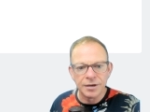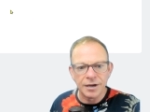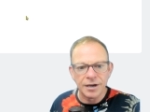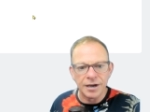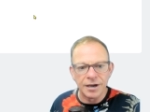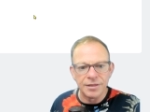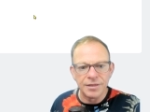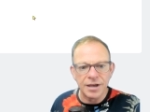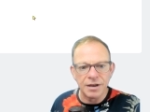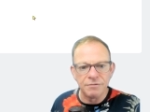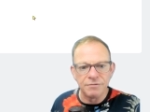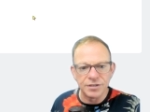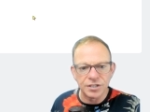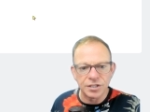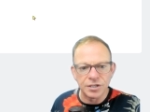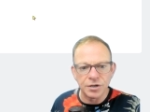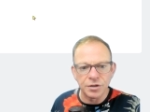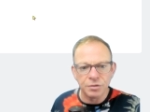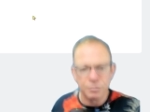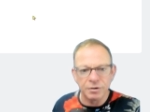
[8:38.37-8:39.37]
and then
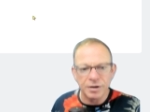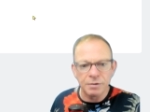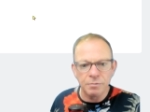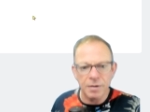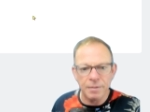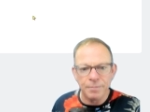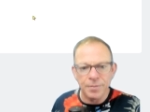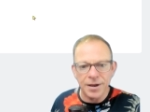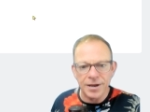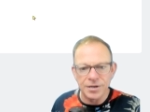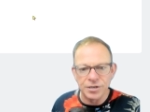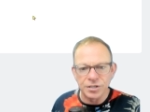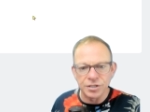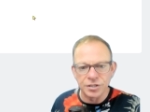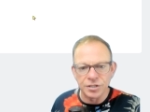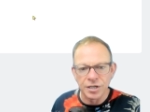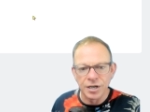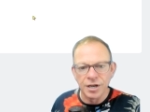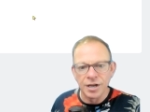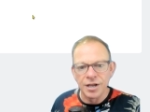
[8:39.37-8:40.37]
visited three web pages.
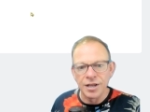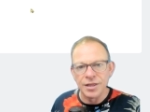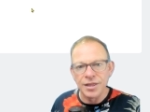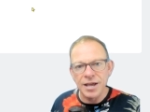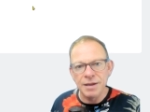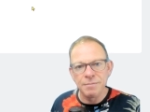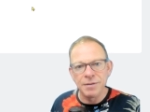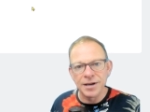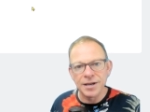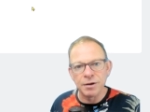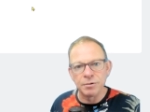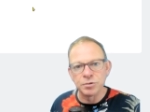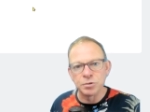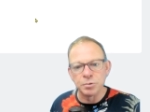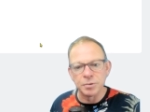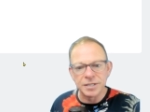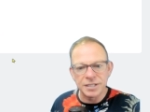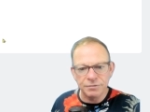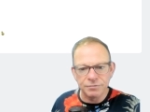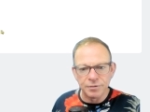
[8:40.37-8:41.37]
They might go into
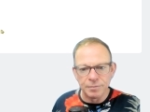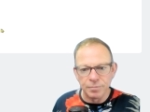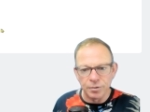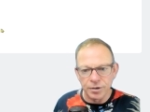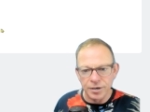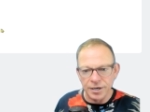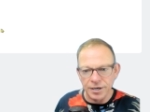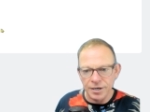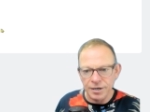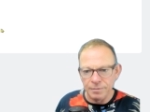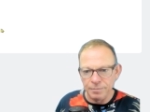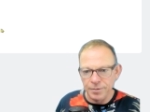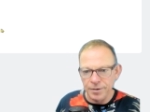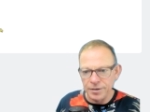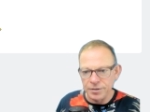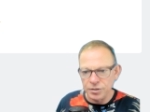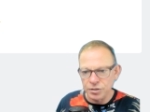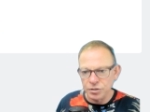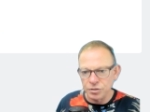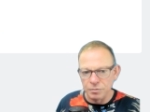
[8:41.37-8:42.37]
a different bucket compared
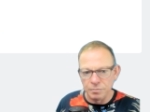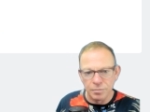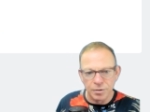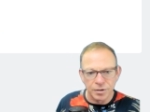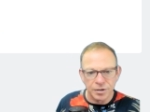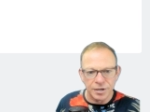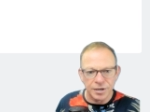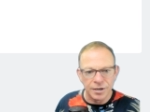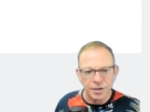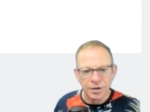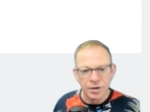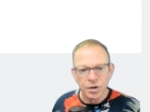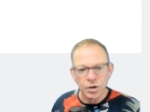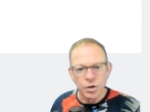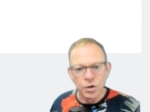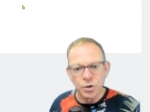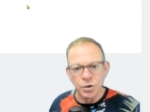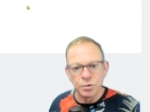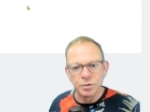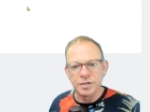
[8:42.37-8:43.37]
to somebody
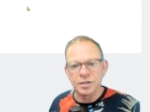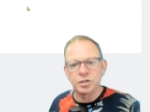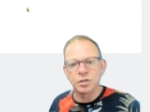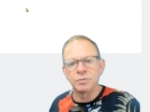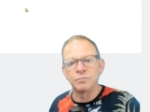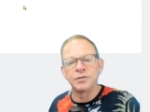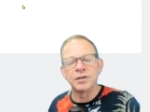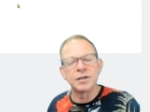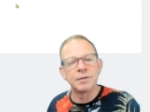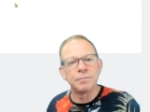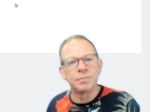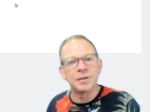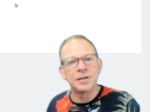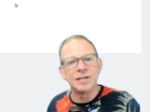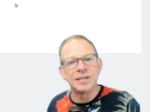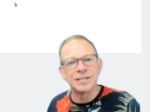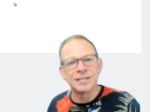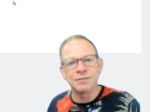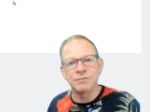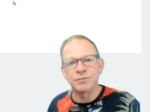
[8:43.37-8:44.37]
who did something
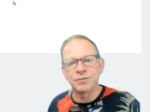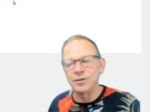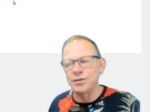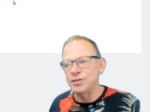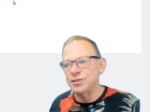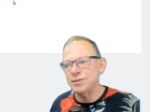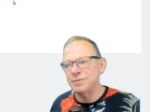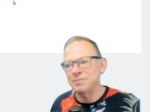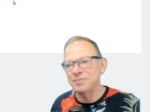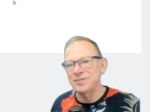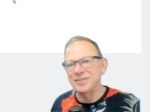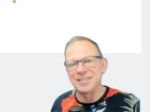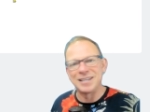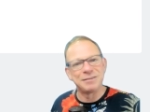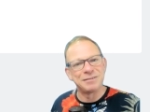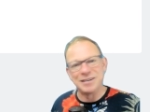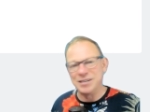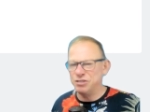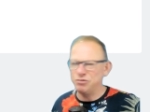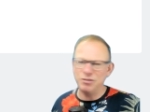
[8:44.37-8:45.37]
completely different. Now,
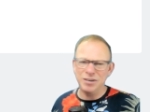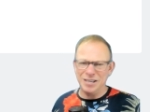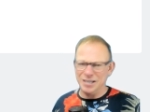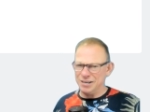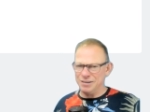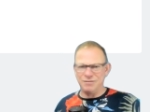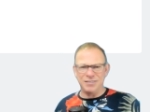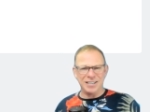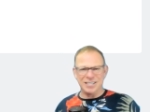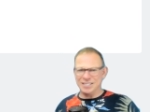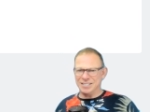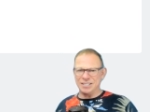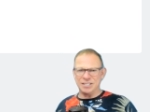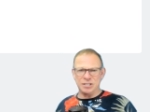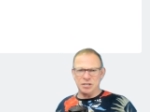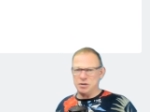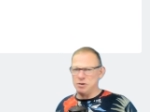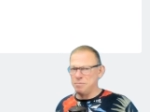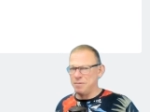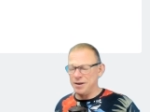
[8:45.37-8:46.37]
it's really advanced this,
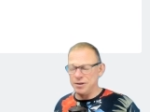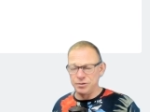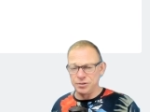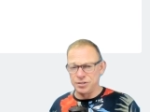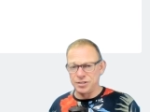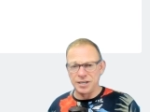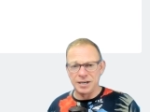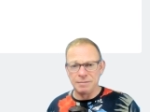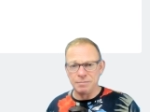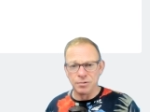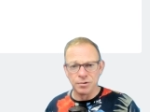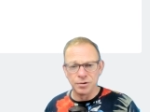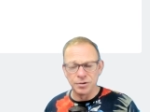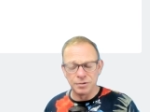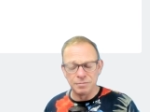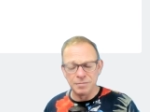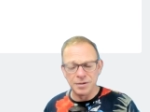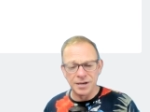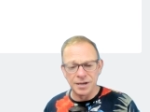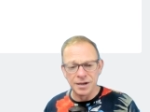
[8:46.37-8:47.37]
and you might understand it more
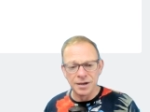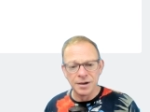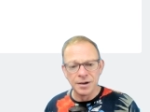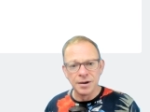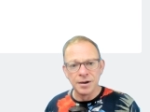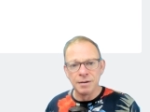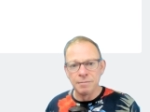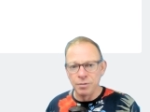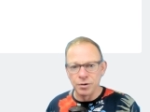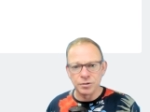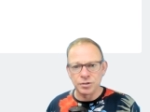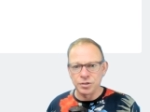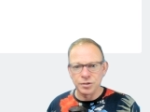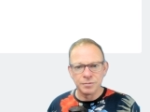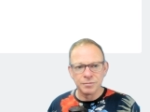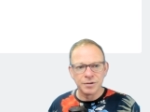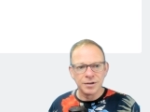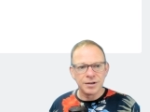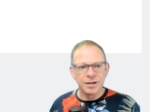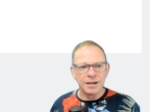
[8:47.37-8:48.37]
than me, but
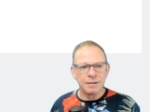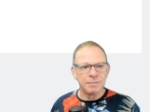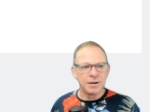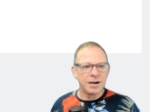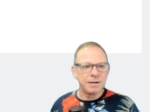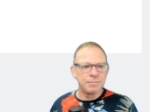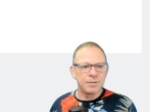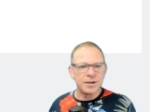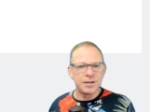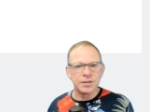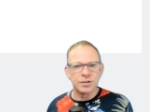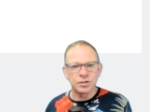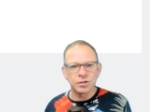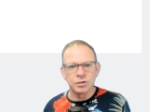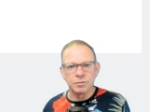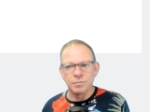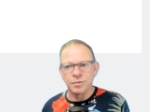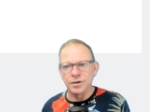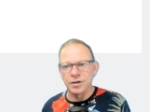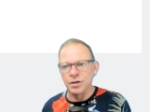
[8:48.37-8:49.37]
it might be that
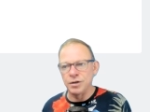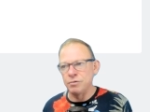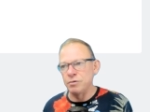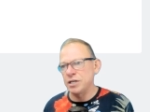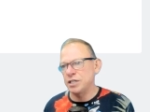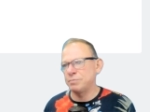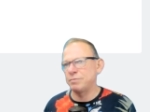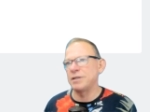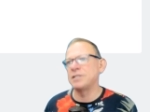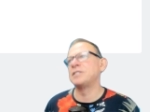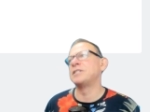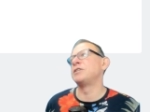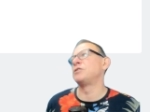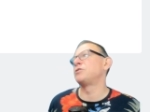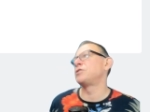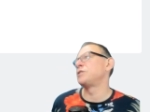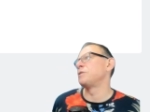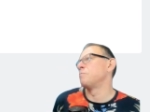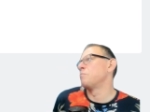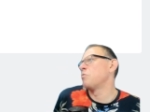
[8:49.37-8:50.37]
somebody who expressed an
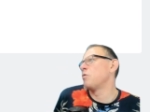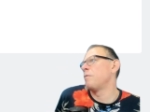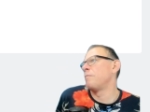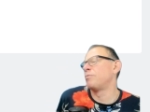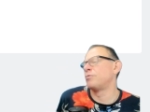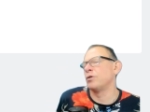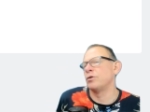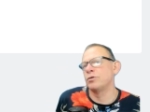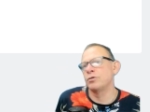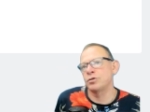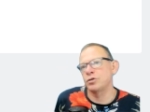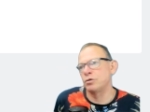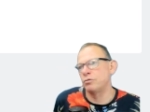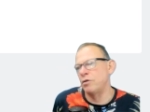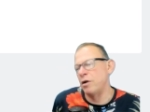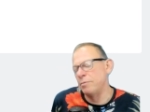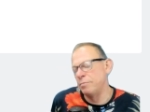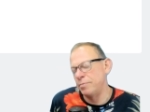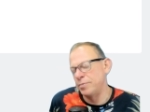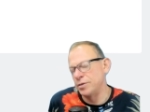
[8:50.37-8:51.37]
interest in one product or
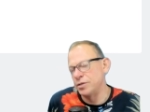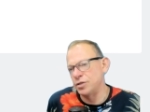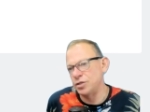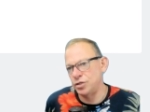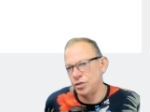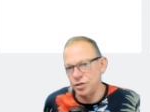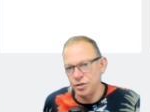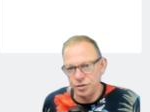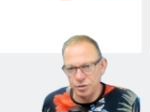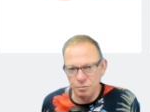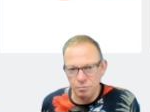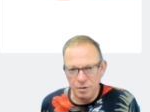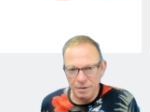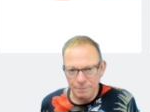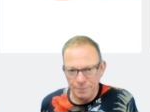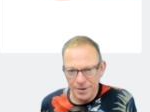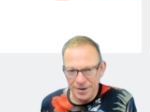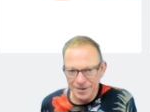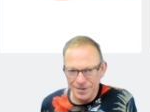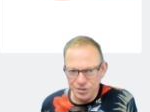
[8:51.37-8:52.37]
opened a certain web
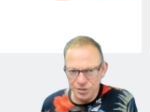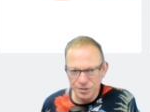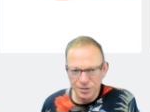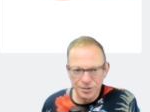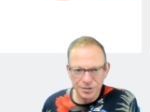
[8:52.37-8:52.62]
page,